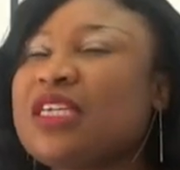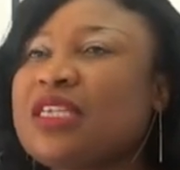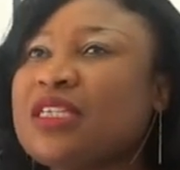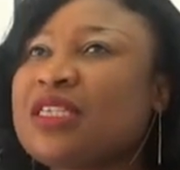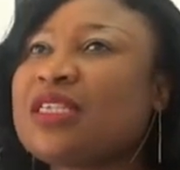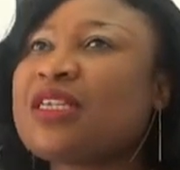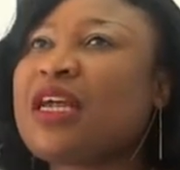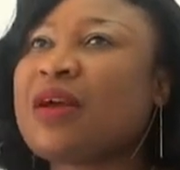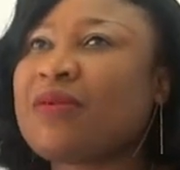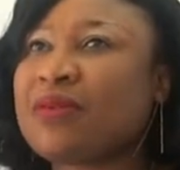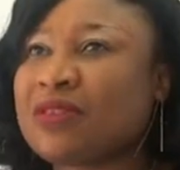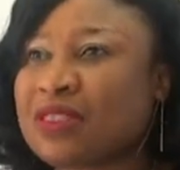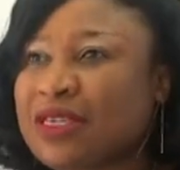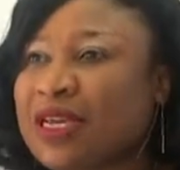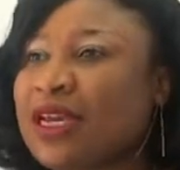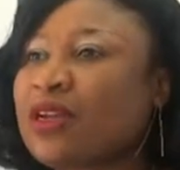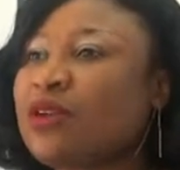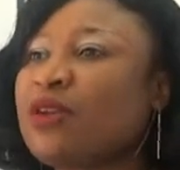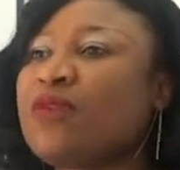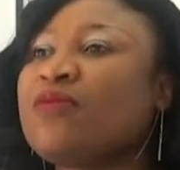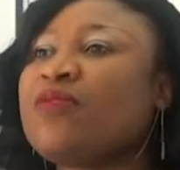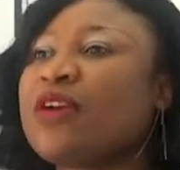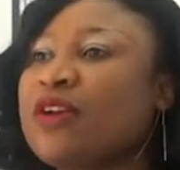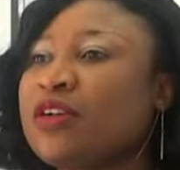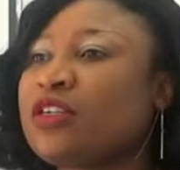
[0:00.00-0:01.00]
That was kind
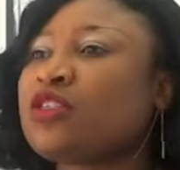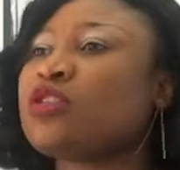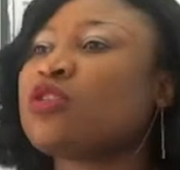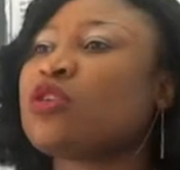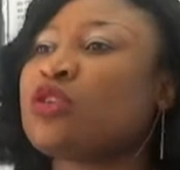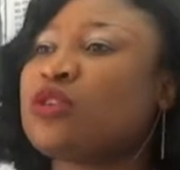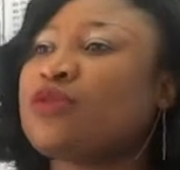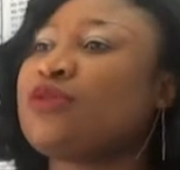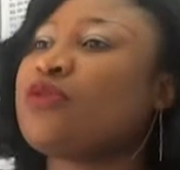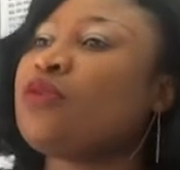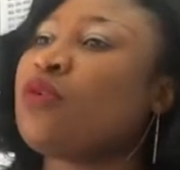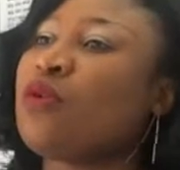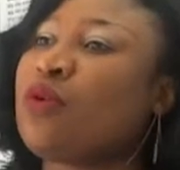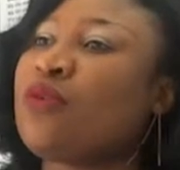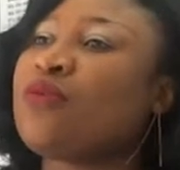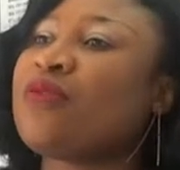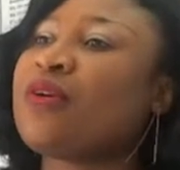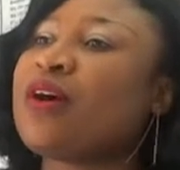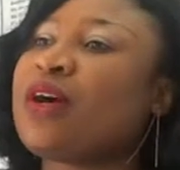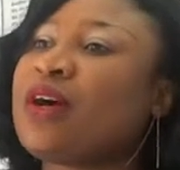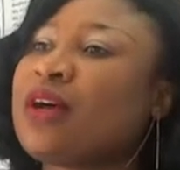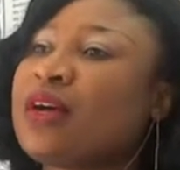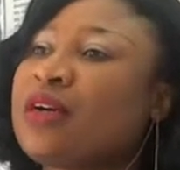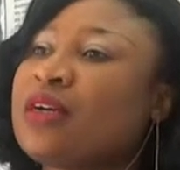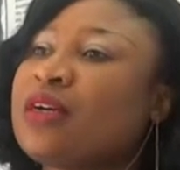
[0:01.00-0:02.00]
of very thoughtful of
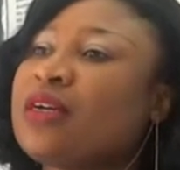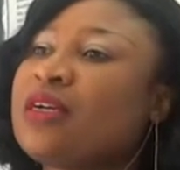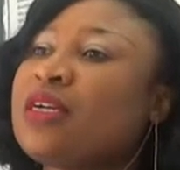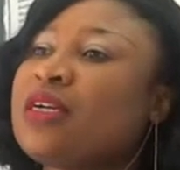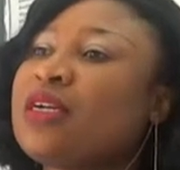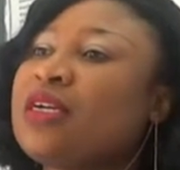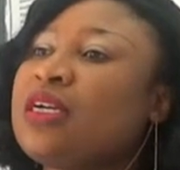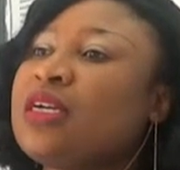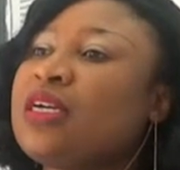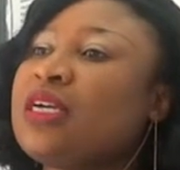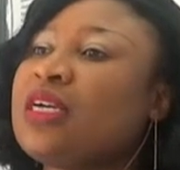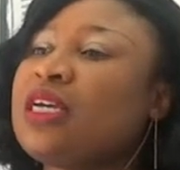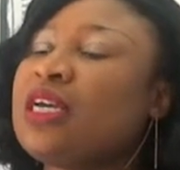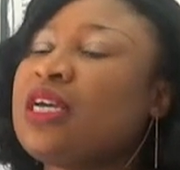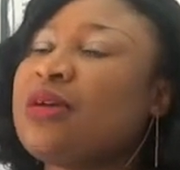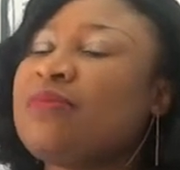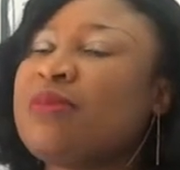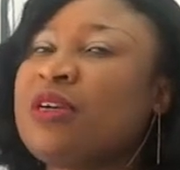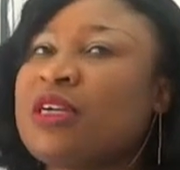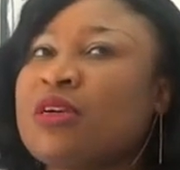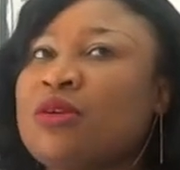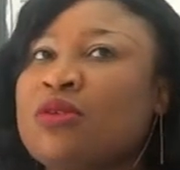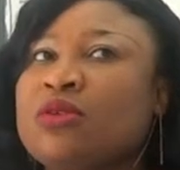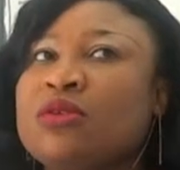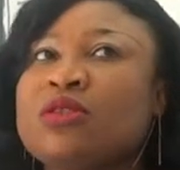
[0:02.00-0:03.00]
her,
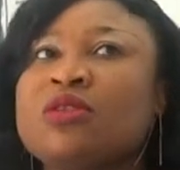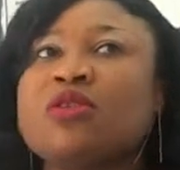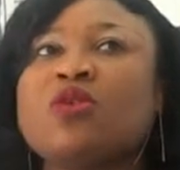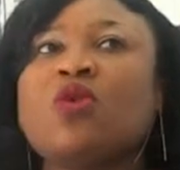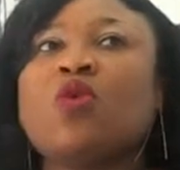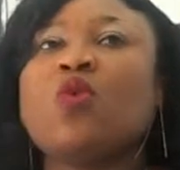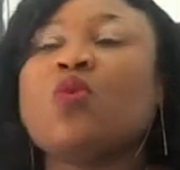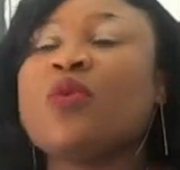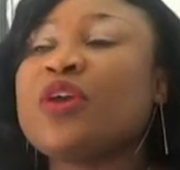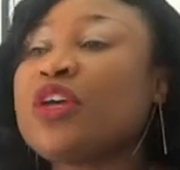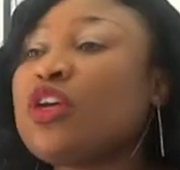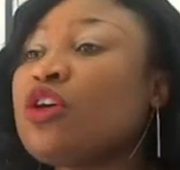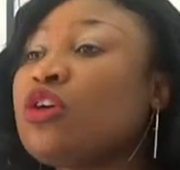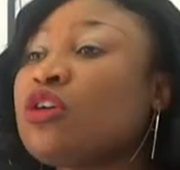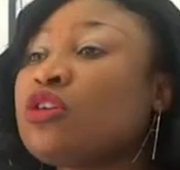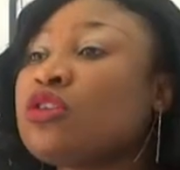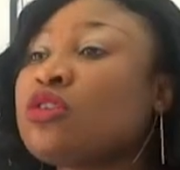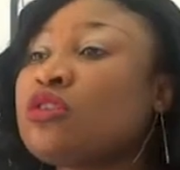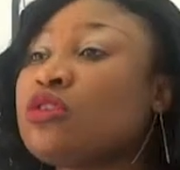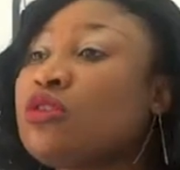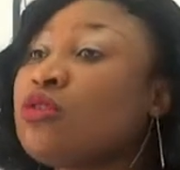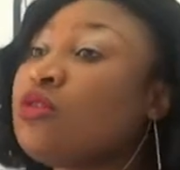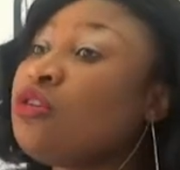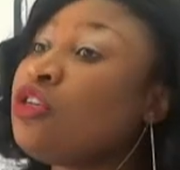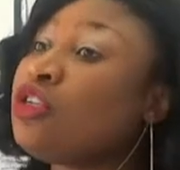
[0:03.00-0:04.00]
because we got
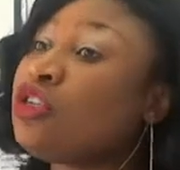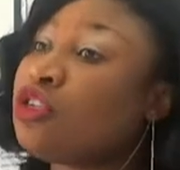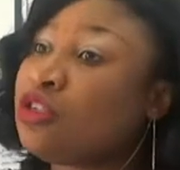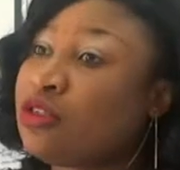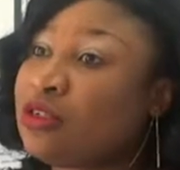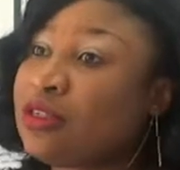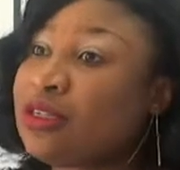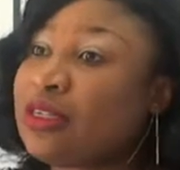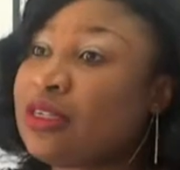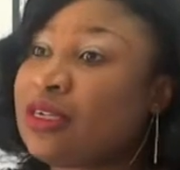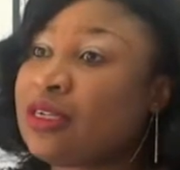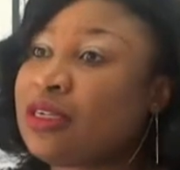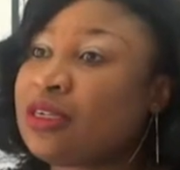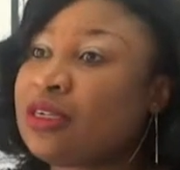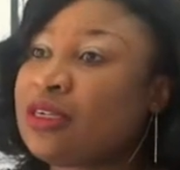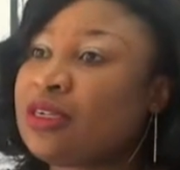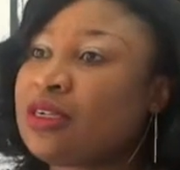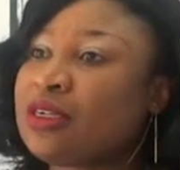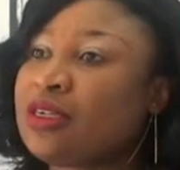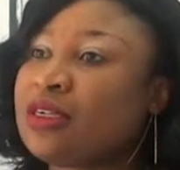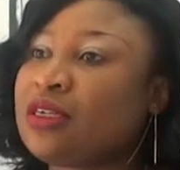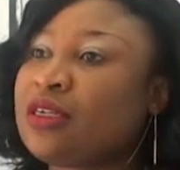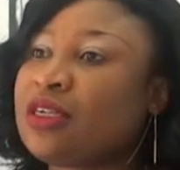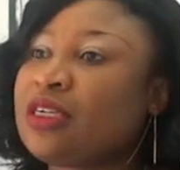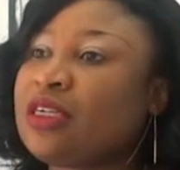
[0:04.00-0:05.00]
to know each other.
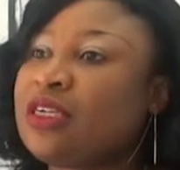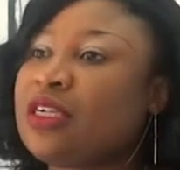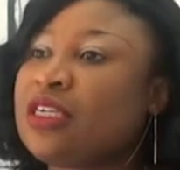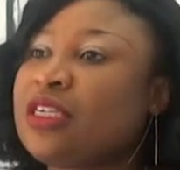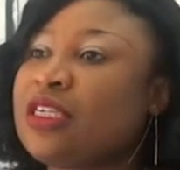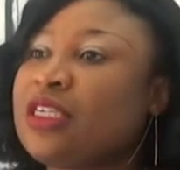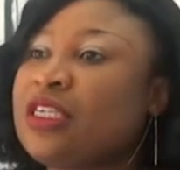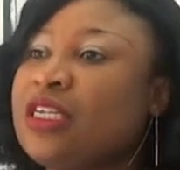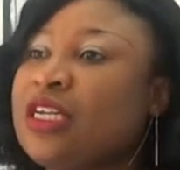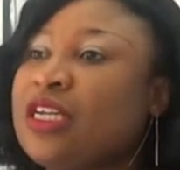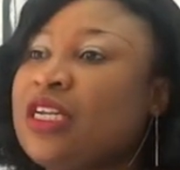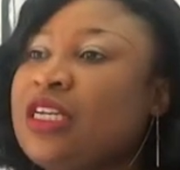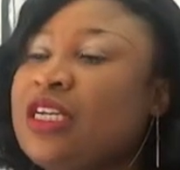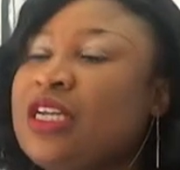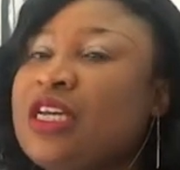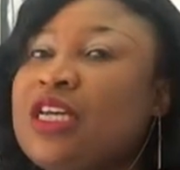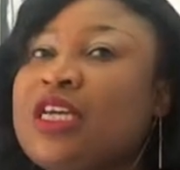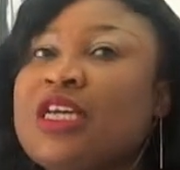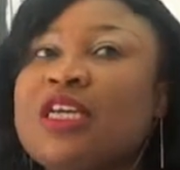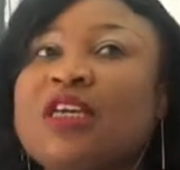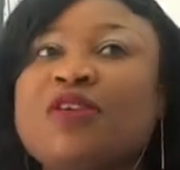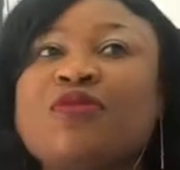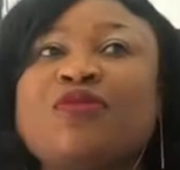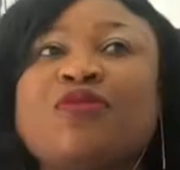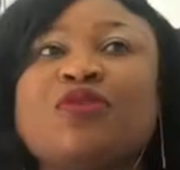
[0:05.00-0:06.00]
Then
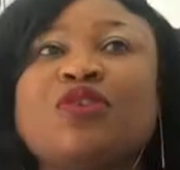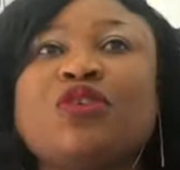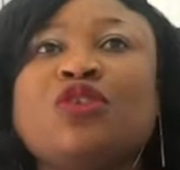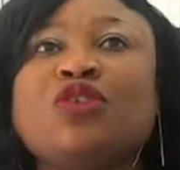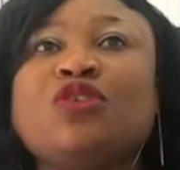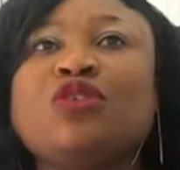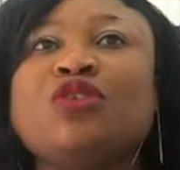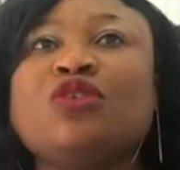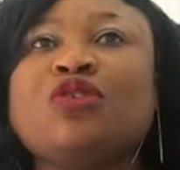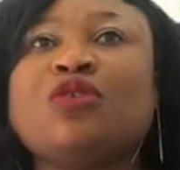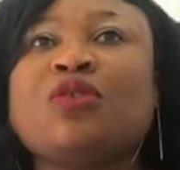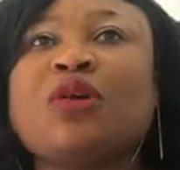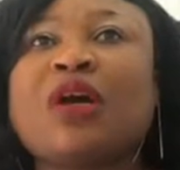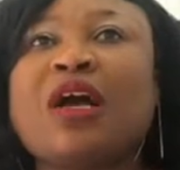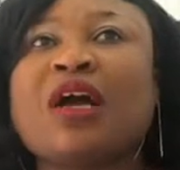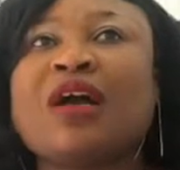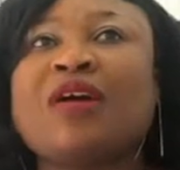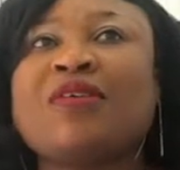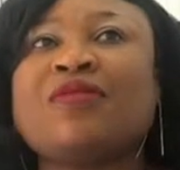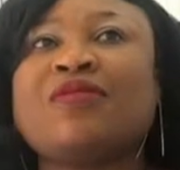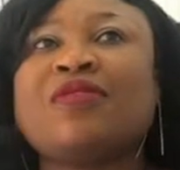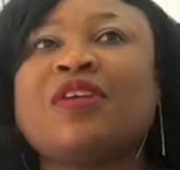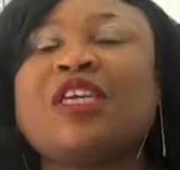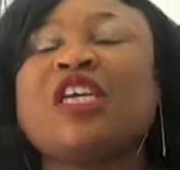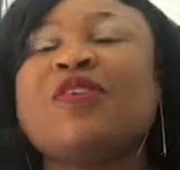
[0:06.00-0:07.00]
if you don't
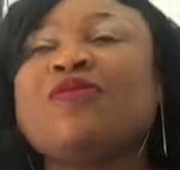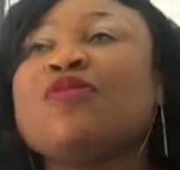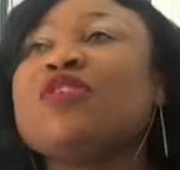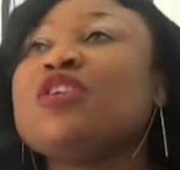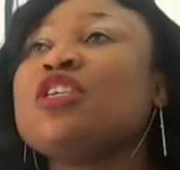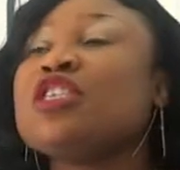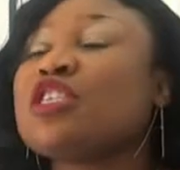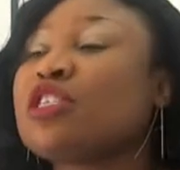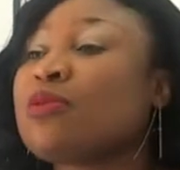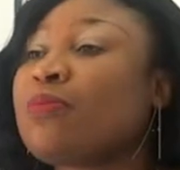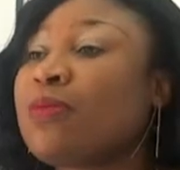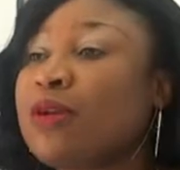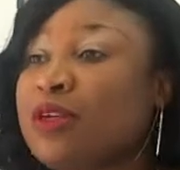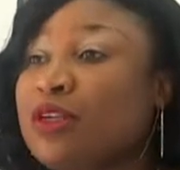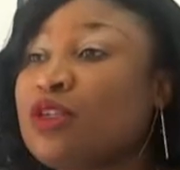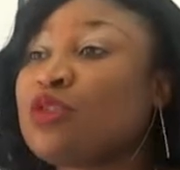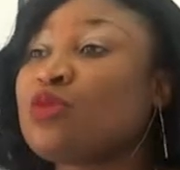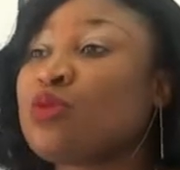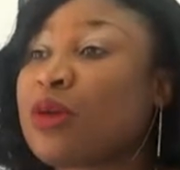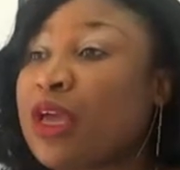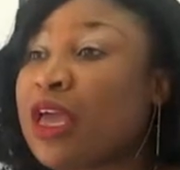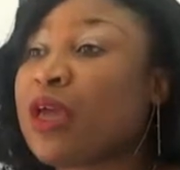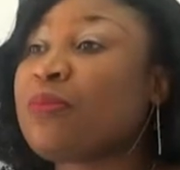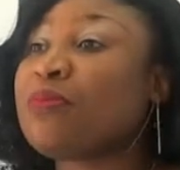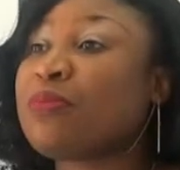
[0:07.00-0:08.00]
have, if you need somebody to
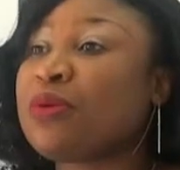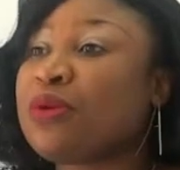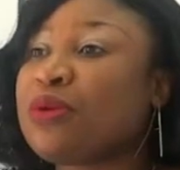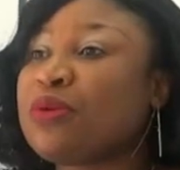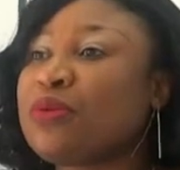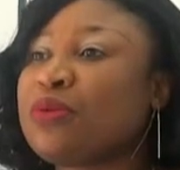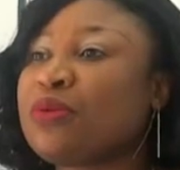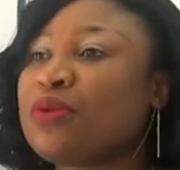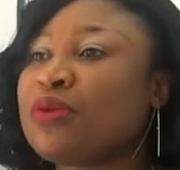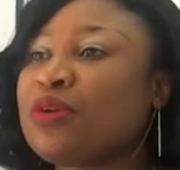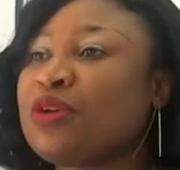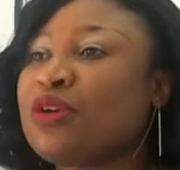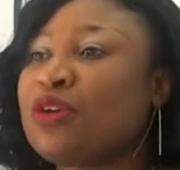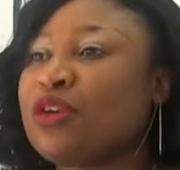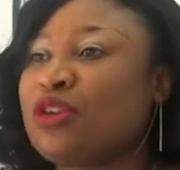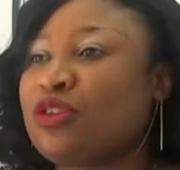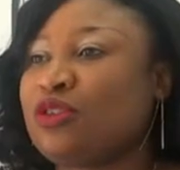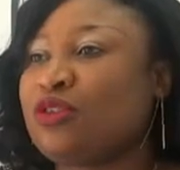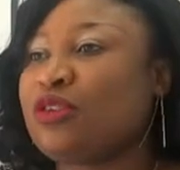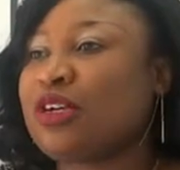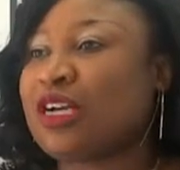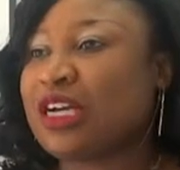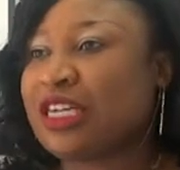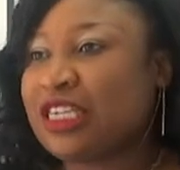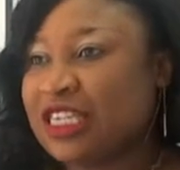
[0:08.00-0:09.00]
help you,
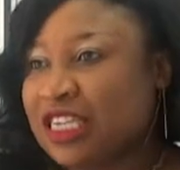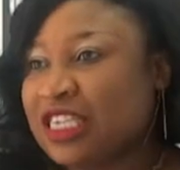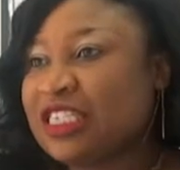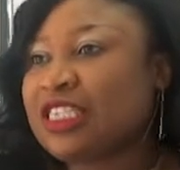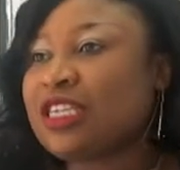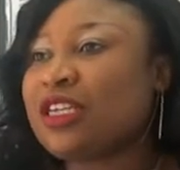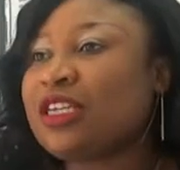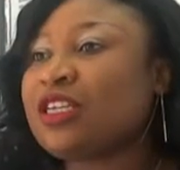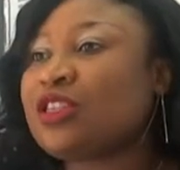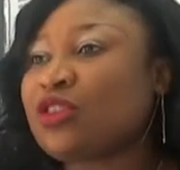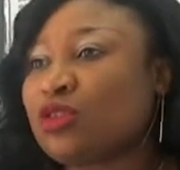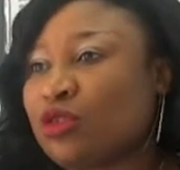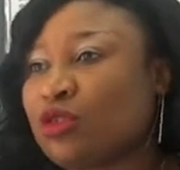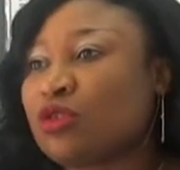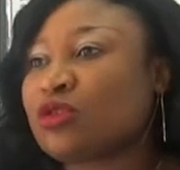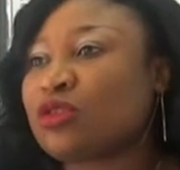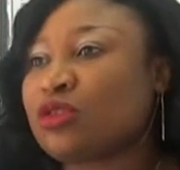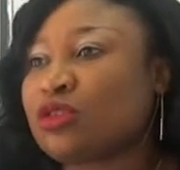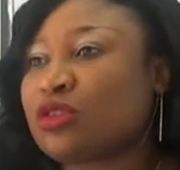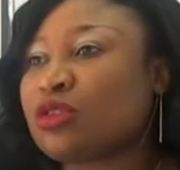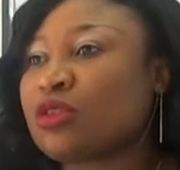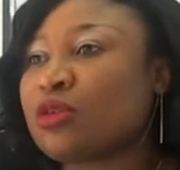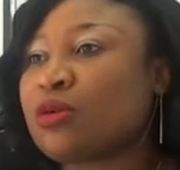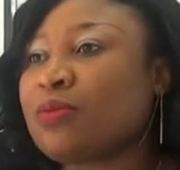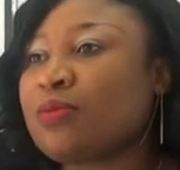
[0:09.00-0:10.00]
you can easily talk to
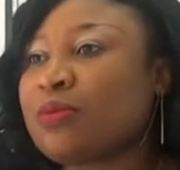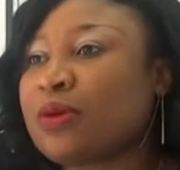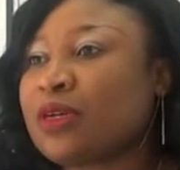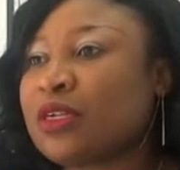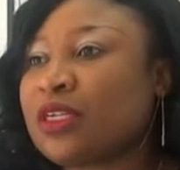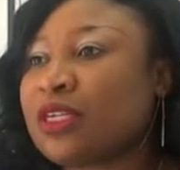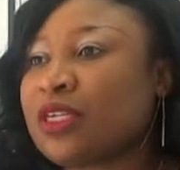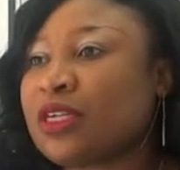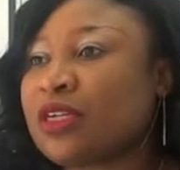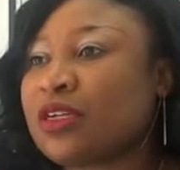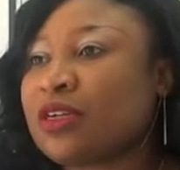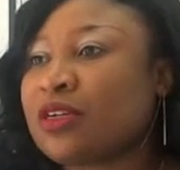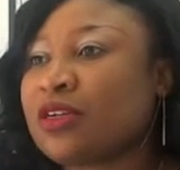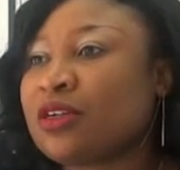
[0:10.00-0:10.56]
somebody.